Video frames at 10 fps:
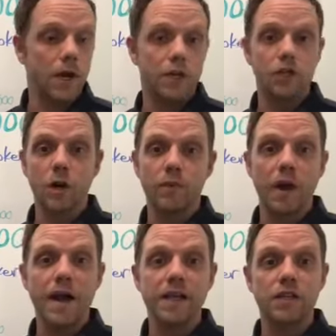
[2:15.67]
jump
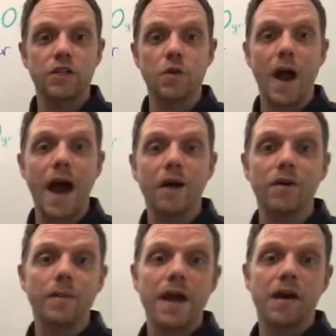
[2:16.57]
right into how
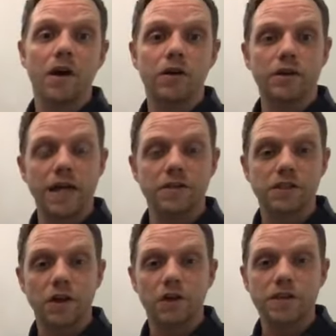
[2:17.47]
to make
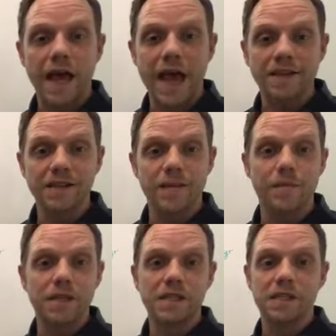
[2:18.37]
$100,000 as a
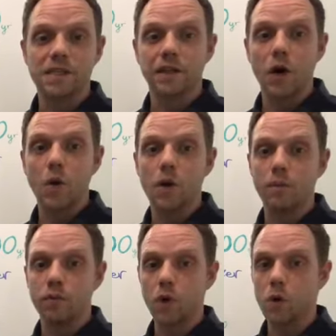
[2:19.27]
business loan
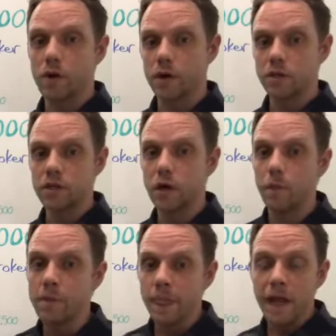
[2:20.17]
broker.
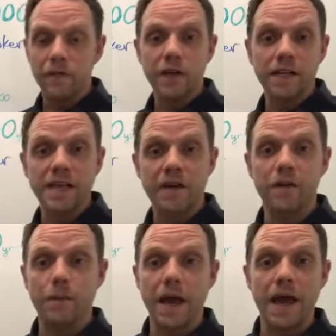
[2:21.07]
So if you guys have
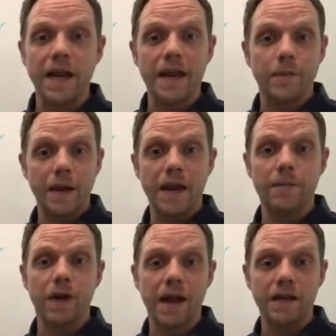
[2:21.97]
a pen and a
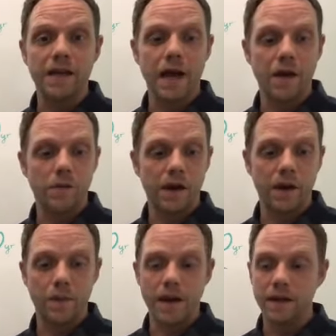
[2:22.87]
paper handy, I
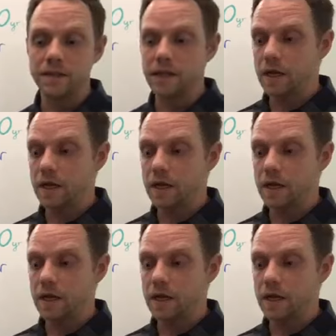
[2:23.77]
recommend